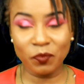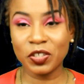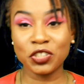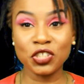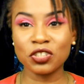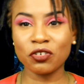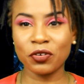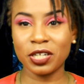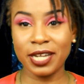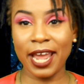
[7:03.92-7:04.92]
um then she's
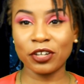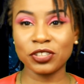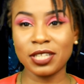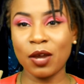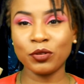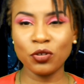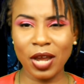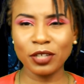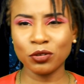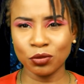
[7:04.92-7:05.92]
throwing the daggers. Now you
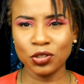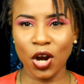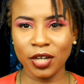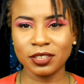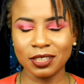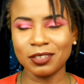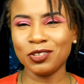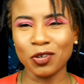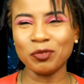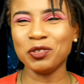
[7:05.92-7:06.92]
know how you do darts
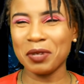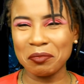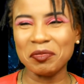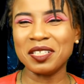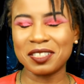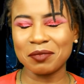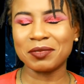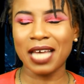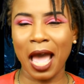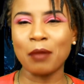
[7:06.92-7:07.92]
and you know you may miss
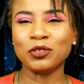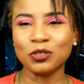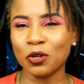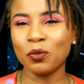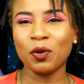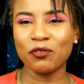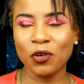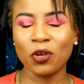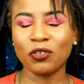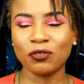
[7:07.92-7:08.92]
sometimes. You know one
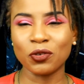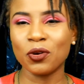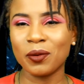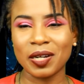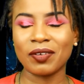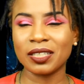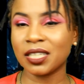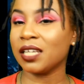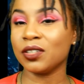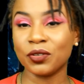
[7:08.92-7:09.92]
fall on the floor whatever
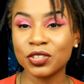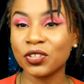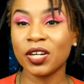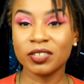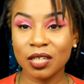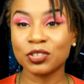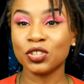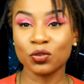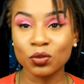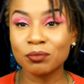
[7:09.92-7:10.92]
like that. No, this girl every time
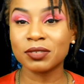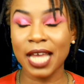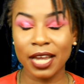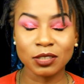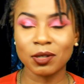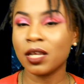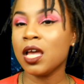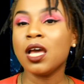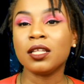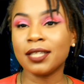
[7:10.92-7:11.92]
she threw them daggers,
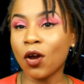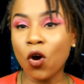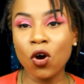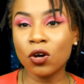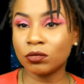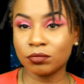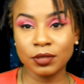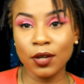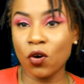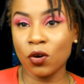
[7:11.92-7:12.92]
they all
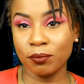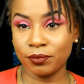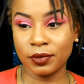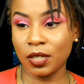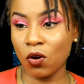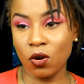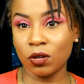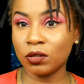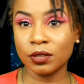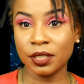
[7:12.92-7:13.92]
they all they
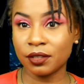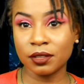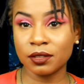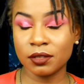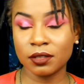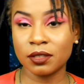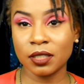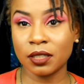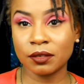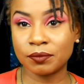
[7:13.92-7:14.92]
all hit the the
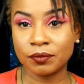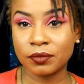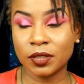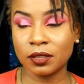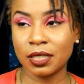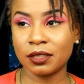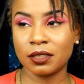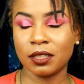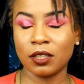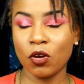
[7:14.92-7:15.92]
thing. The not
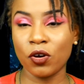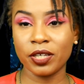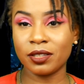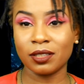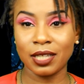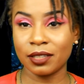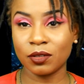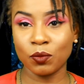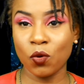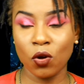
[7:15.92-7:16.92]
the thing. They all hit the
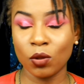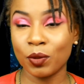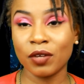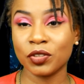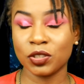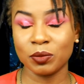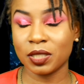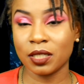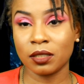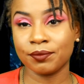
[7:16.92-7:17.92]
like the wall or whatever she
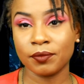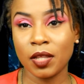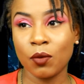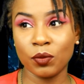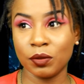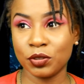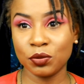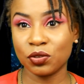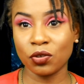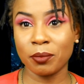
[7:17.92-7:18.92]
was hitting. Whatever
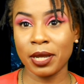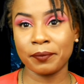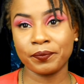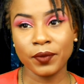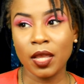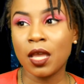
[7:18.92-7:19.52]
she was throwing them at.